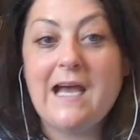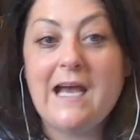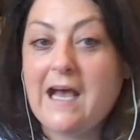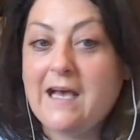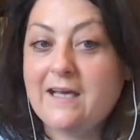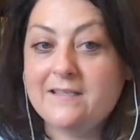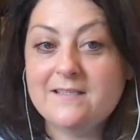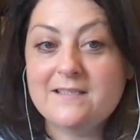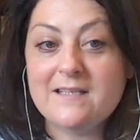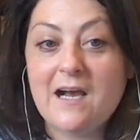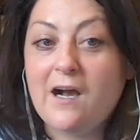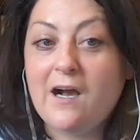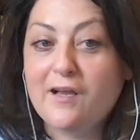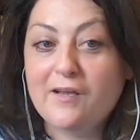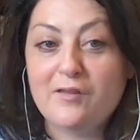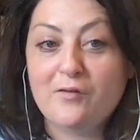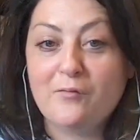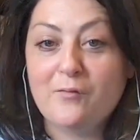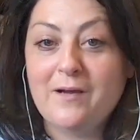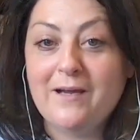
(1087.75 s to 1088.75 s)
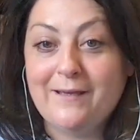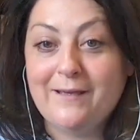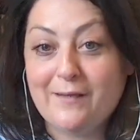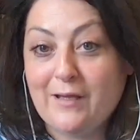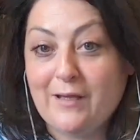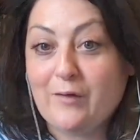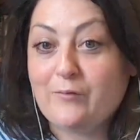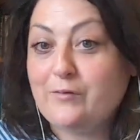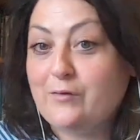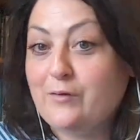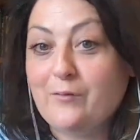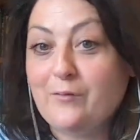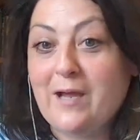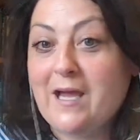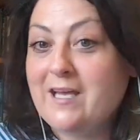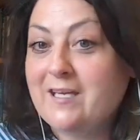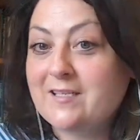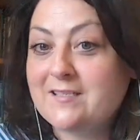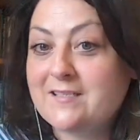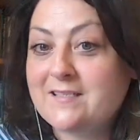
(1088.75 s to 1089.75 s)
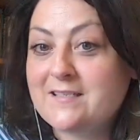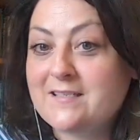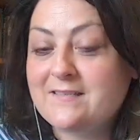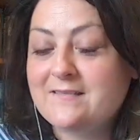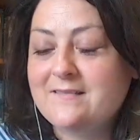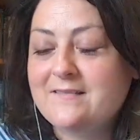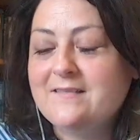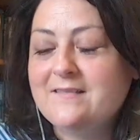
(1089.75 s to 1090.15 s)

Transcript: And either way, they're correct.